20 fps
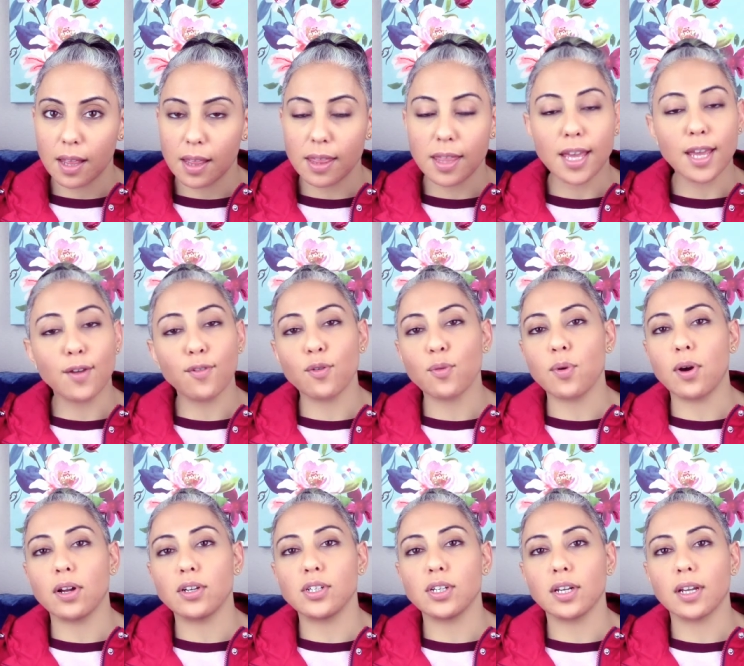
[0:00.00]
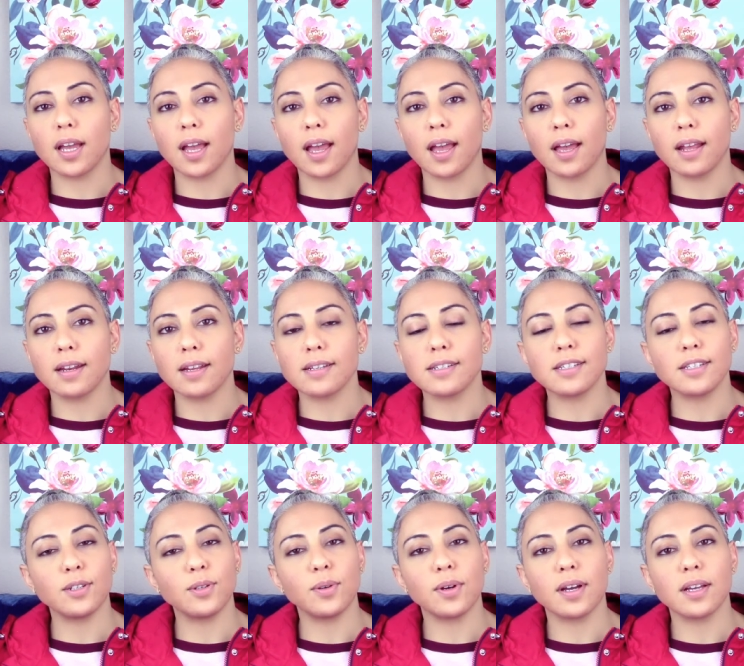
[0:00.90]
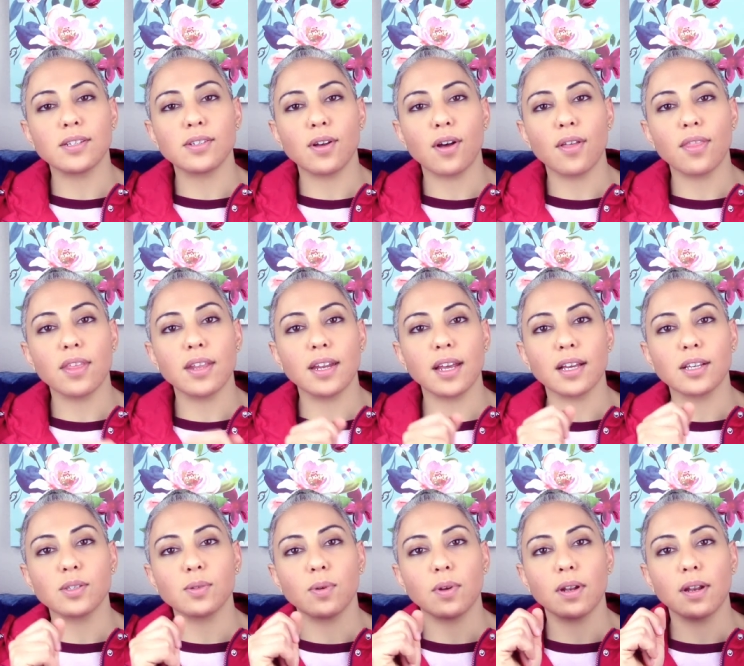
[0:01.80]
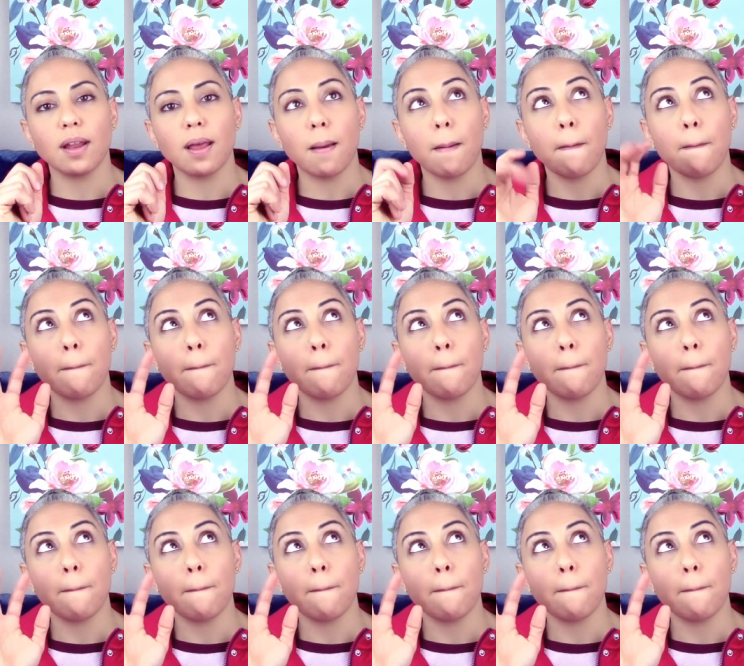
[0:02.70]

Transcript: Thank you for watching and see you guys on the next one.